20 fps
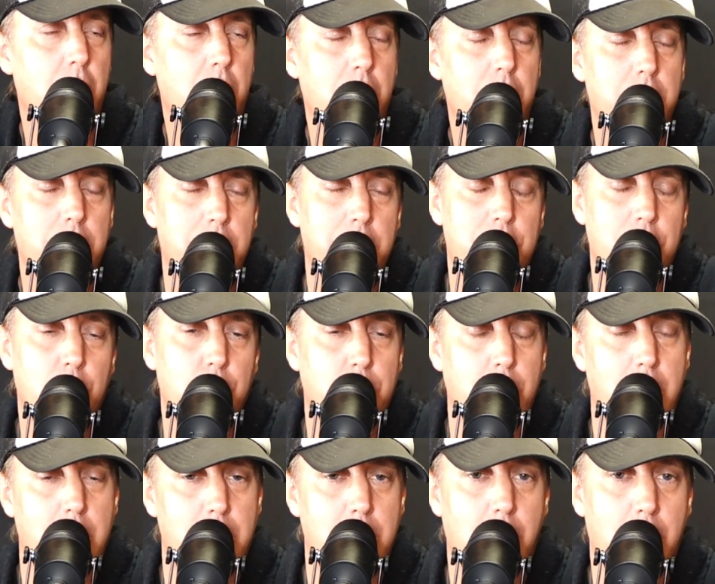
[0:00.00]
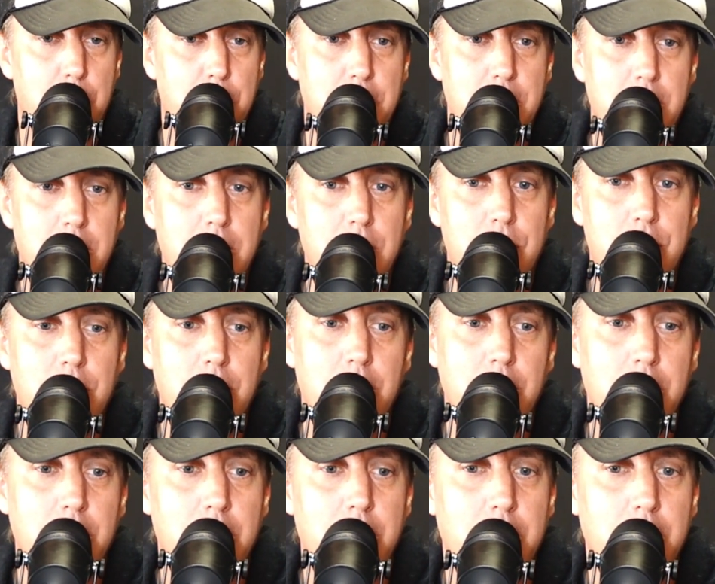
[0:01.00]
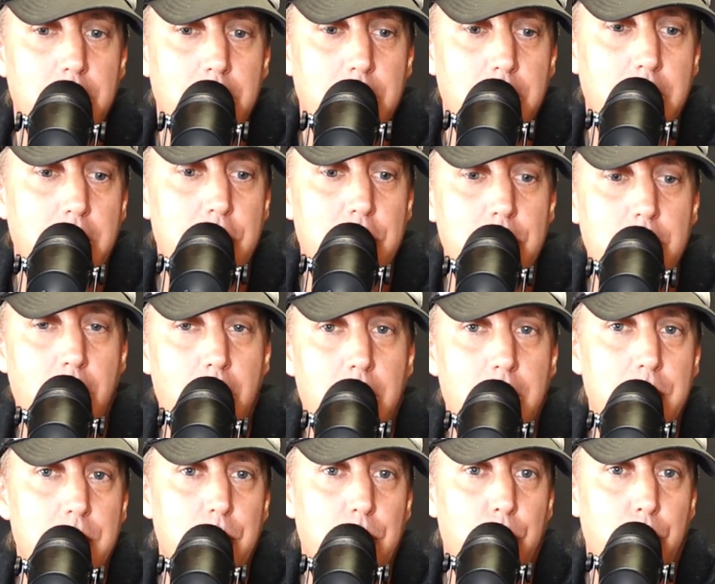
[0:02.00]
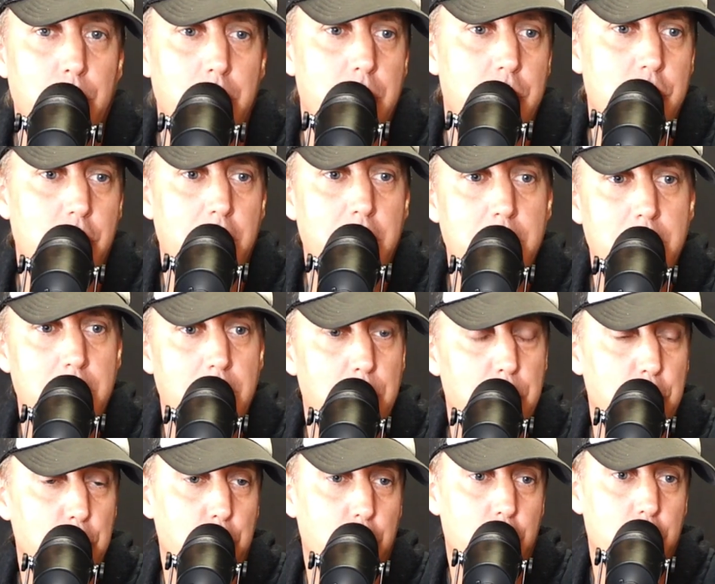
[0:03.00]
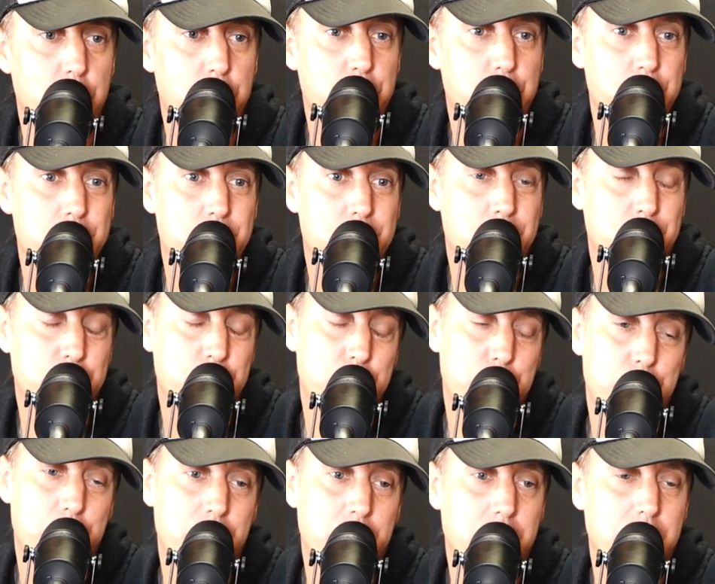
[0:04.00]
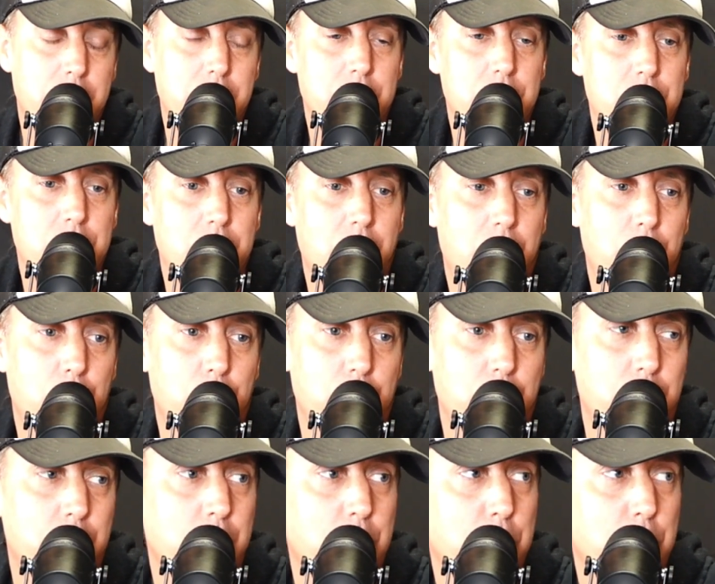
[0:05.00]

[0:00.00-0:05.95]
It's okay. I mean, it's it's not one of Johnny Depp's worst films, but it's not one of his